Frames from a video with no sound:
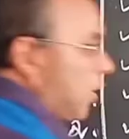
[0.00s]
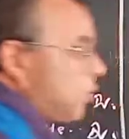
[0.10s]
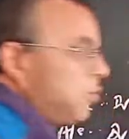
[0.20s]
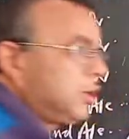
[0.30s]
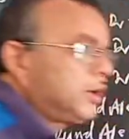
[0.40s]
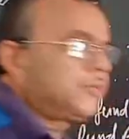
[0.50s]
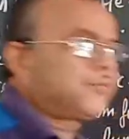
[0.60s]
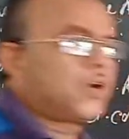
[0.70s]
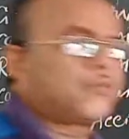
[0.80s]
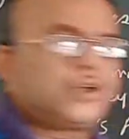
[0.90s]
accumulated
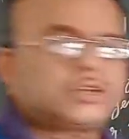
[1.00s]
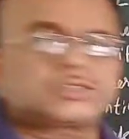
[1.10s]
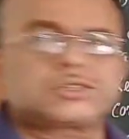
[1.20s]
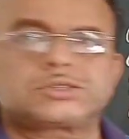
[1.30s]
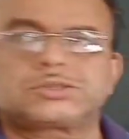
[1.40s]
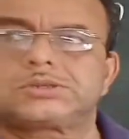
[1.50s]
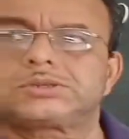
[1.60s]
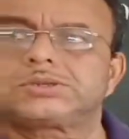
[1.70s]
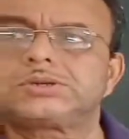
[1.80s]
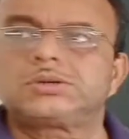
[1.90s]
profits
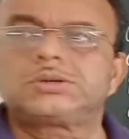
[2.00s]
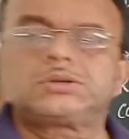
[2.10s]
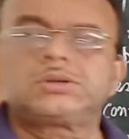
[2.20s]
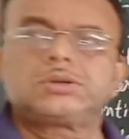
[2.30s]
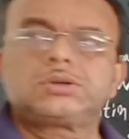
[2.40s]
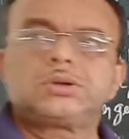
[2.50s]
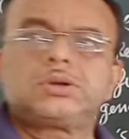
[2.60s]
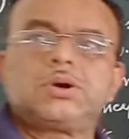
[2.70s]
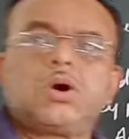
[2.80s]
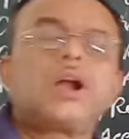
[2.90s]

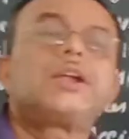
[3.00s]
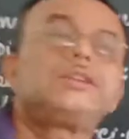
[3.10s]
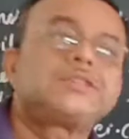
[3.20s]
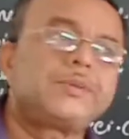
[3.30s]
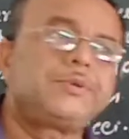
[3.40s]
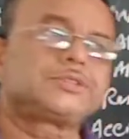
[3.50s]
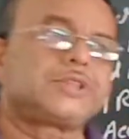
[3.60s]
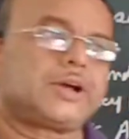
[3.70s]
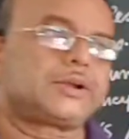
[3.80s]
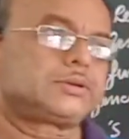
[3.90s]
or reserve is
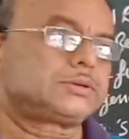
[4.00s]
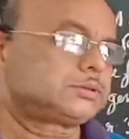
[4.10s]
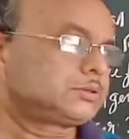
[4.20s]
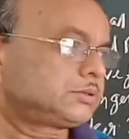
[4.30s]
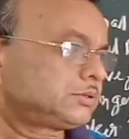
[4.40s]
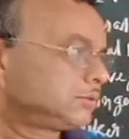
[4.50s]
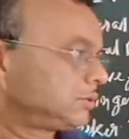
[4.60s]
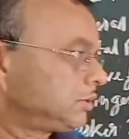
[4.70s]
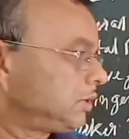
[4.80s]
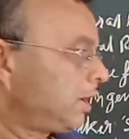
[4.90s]
there.
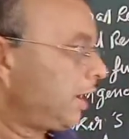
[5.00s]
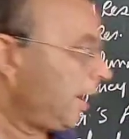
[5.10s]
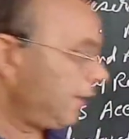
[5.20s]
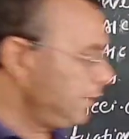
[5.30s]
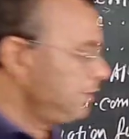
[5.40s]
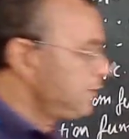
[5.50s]
And in